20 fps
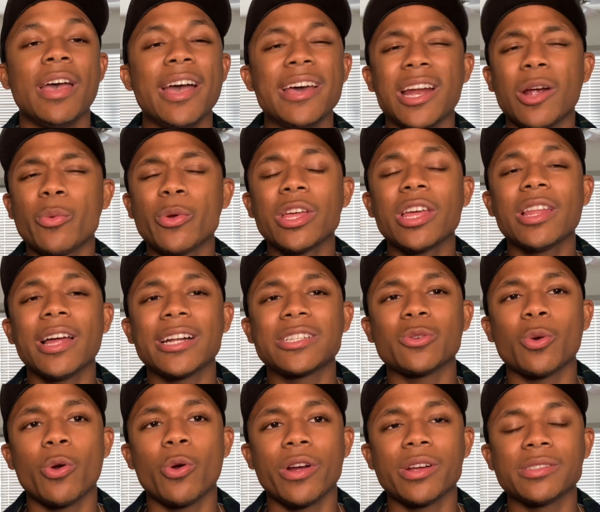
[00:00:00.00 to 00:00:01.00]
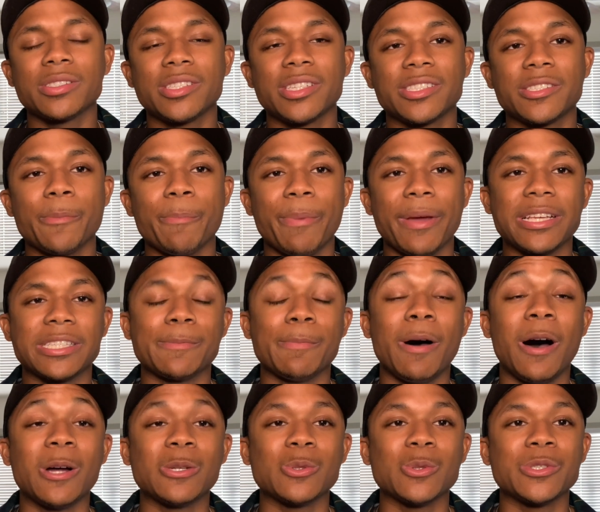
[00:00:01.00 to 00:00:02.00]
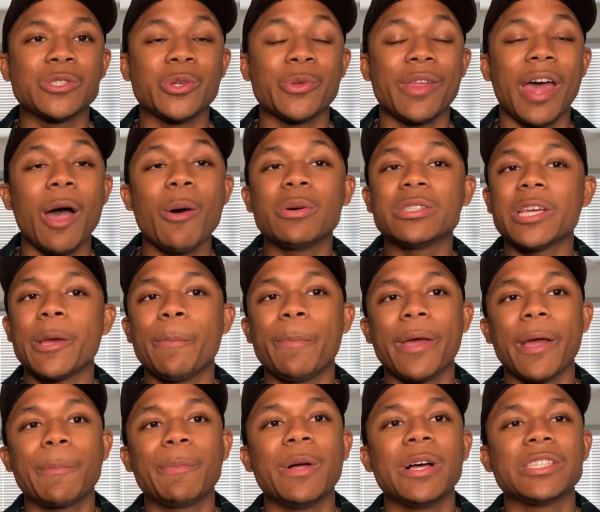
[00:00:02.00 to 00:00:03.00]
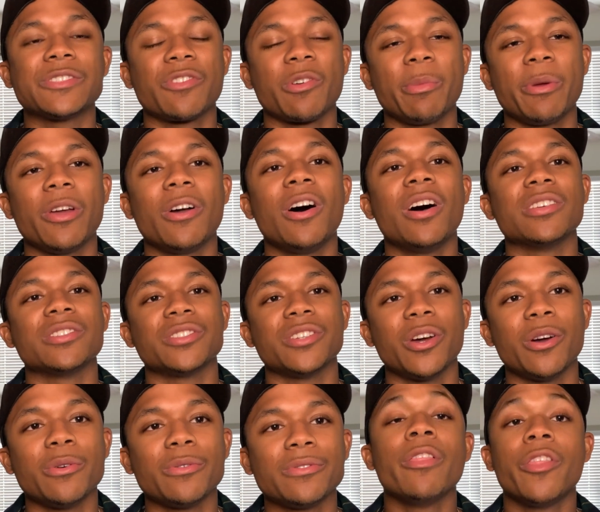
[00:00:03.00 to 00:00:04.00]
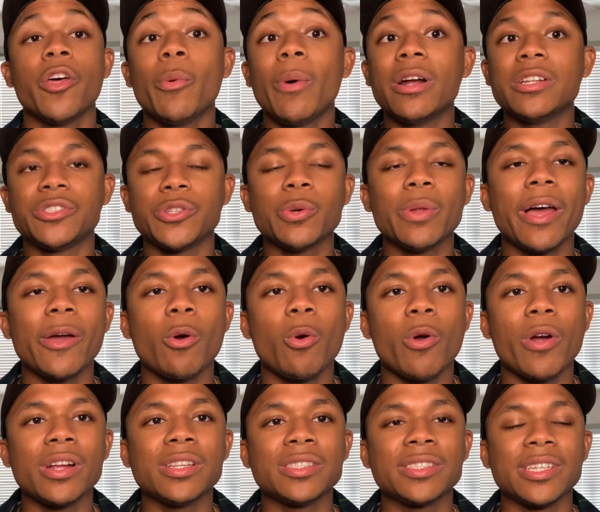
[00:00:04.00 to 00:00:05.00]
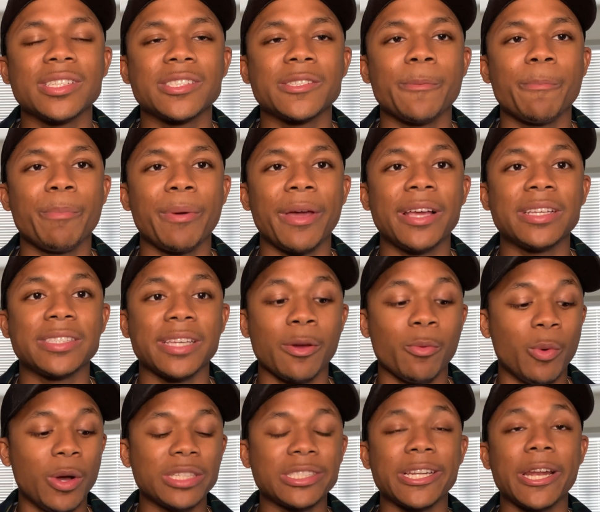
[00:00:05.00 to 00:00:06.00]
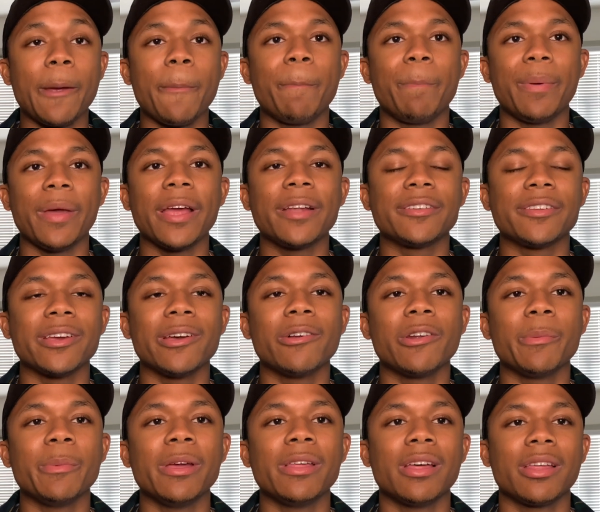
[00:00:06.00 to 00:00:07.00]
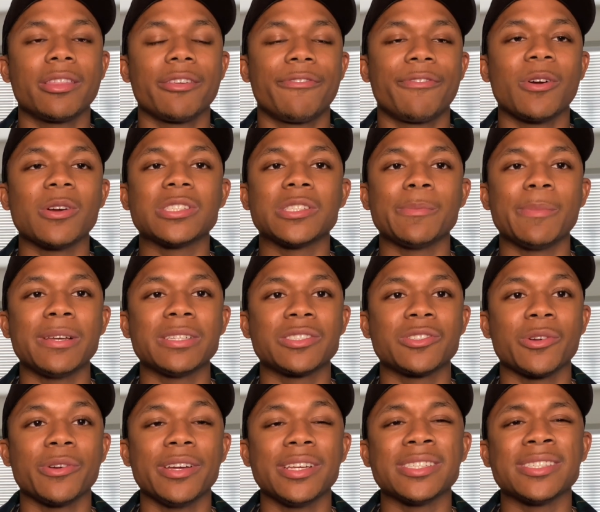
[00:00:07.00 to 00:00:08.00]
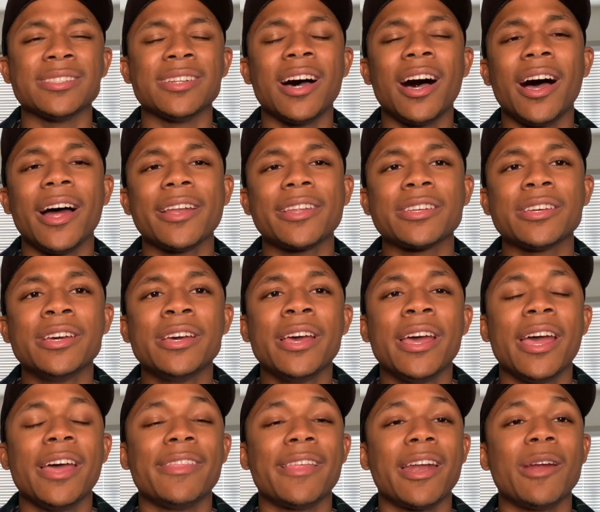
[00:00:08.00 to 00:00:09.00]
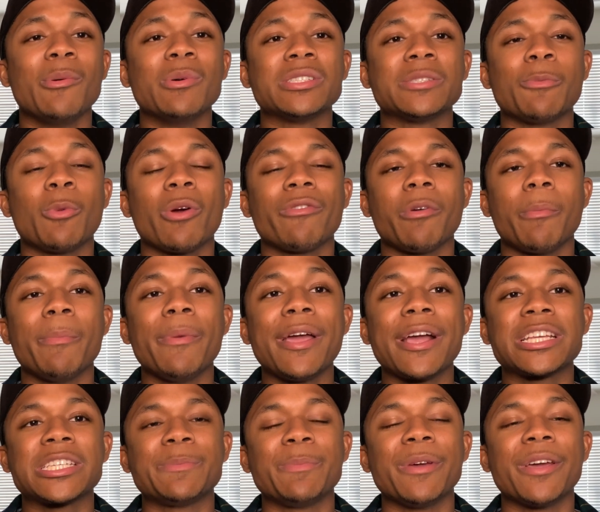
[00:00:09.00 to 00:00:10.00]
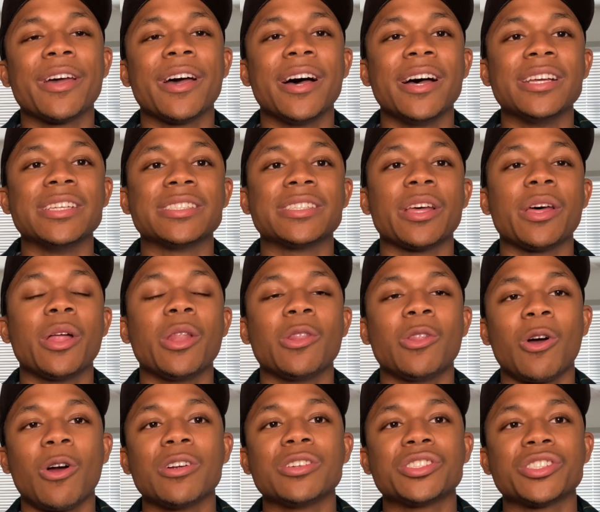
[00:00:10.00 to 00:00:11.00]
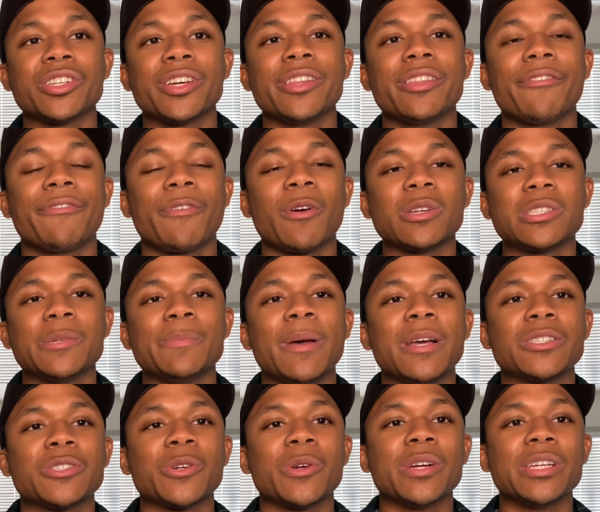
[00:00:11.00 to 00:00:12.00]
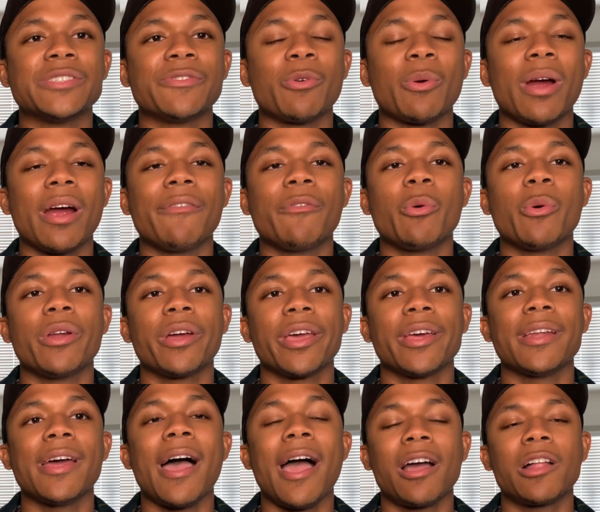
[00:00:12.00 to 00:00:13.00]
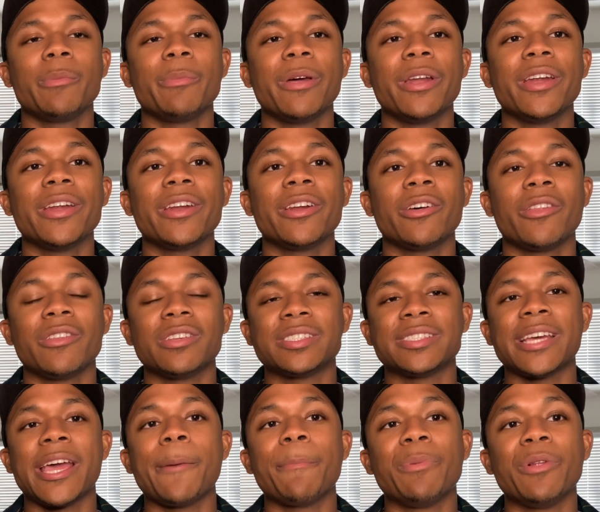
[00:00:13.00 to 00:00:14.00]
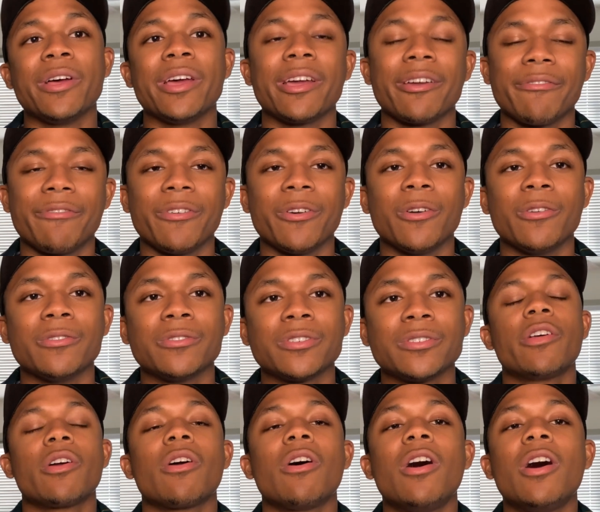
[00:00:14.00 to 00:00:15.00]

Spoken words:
And I really liked organ system-based modules, so that was a big plus for me also. Though I do like organ system-based, it wasn't a big deal to me that the first semester is not, and that it was more of a mix, because largely the first semester is for everyone to get acclimated and on the same playing field. There are